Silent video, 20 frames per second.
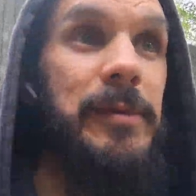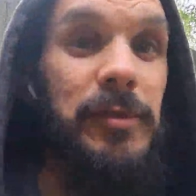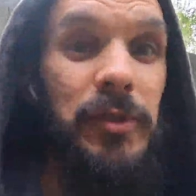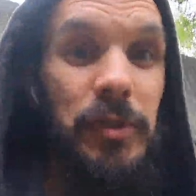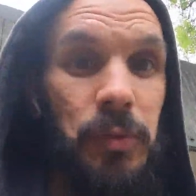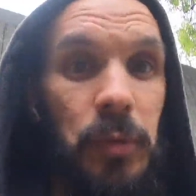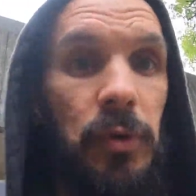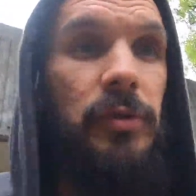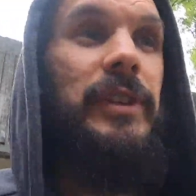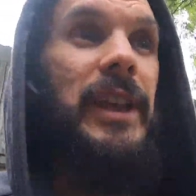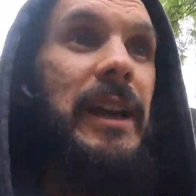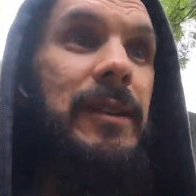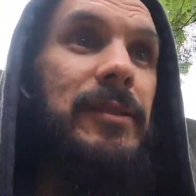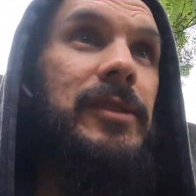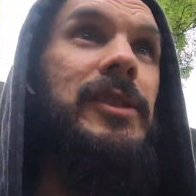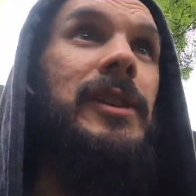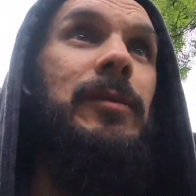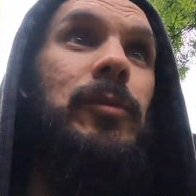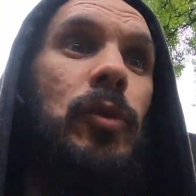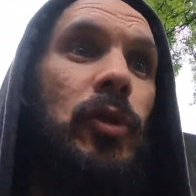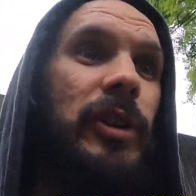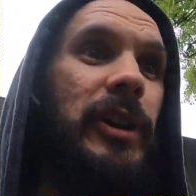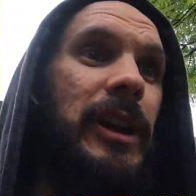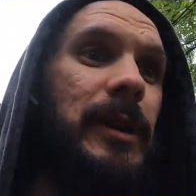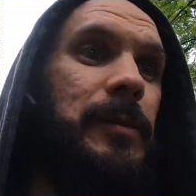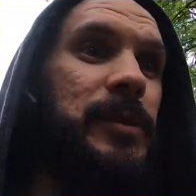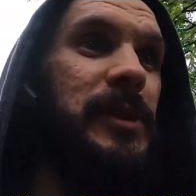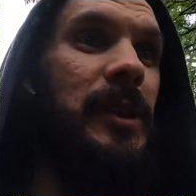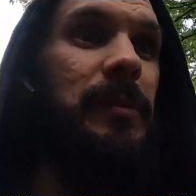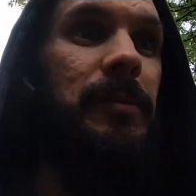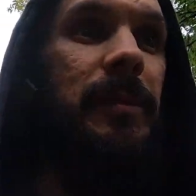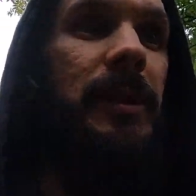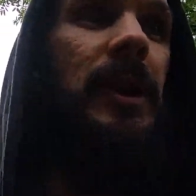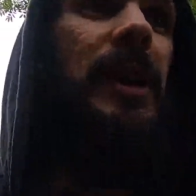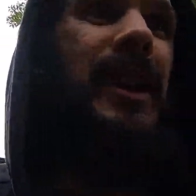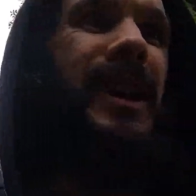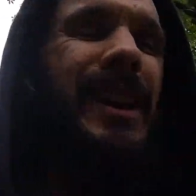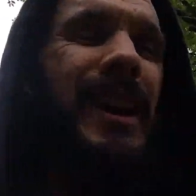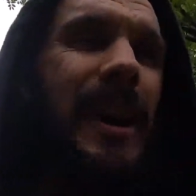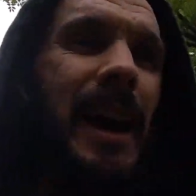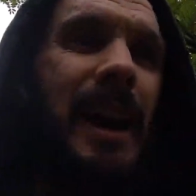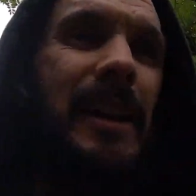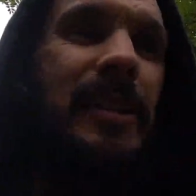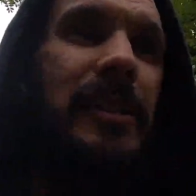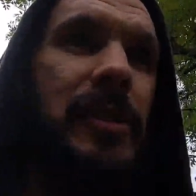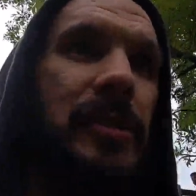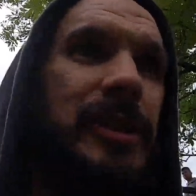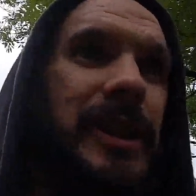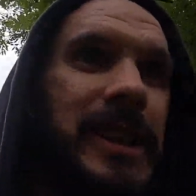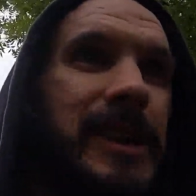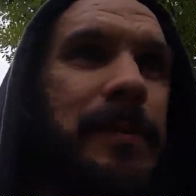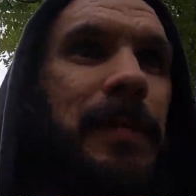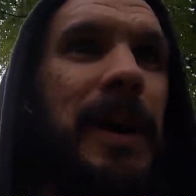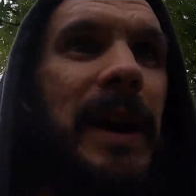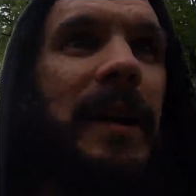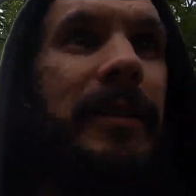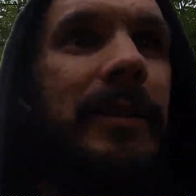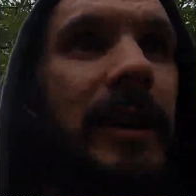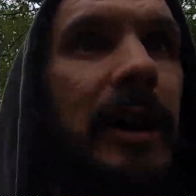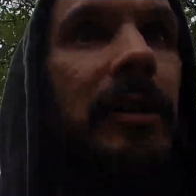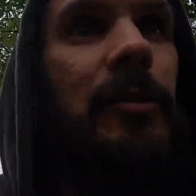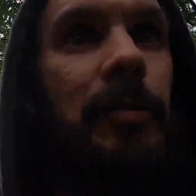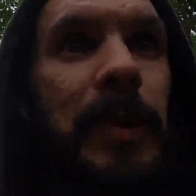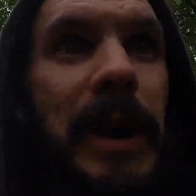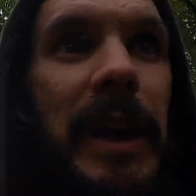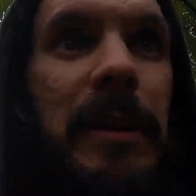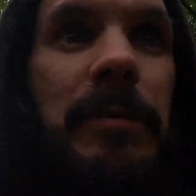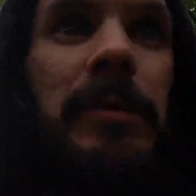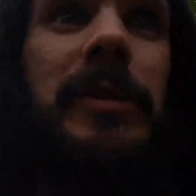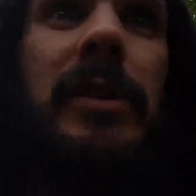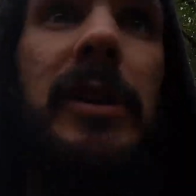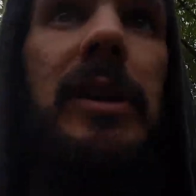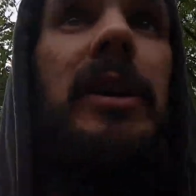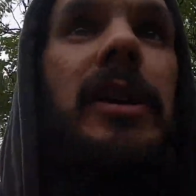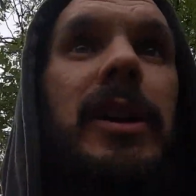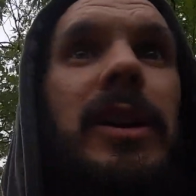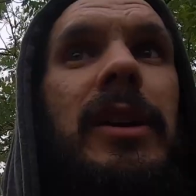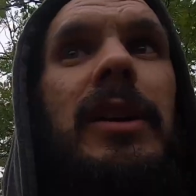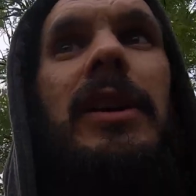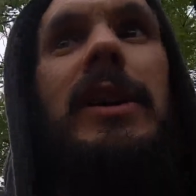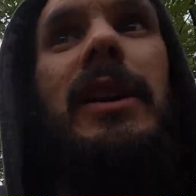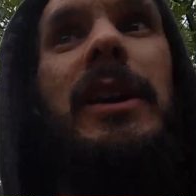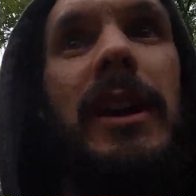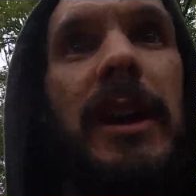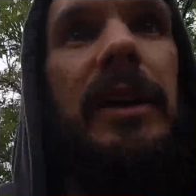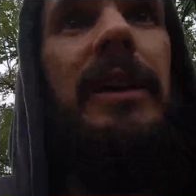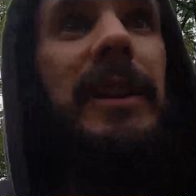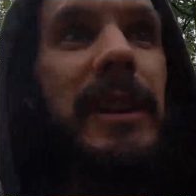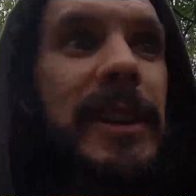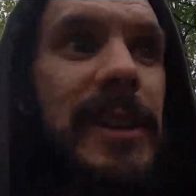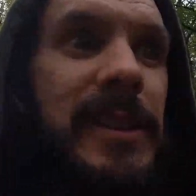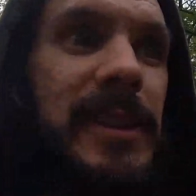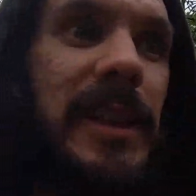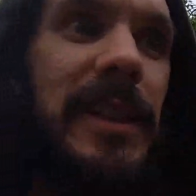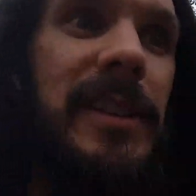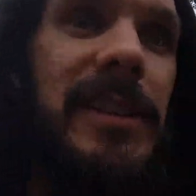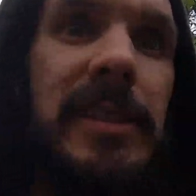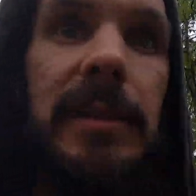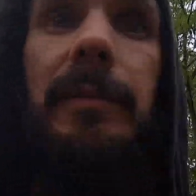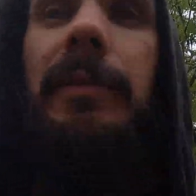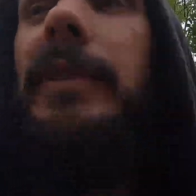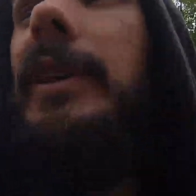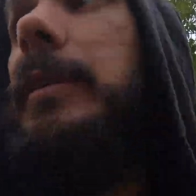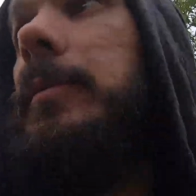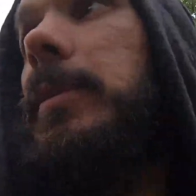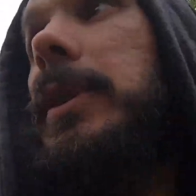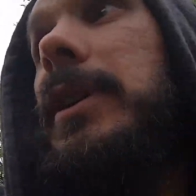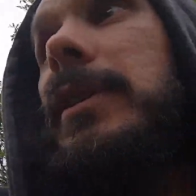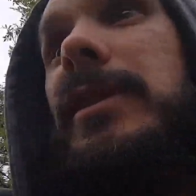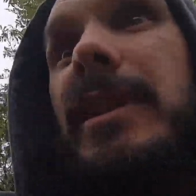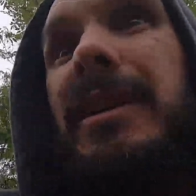I just walked down some, walking up some, and you'd expect that I would be able to at least sense something, but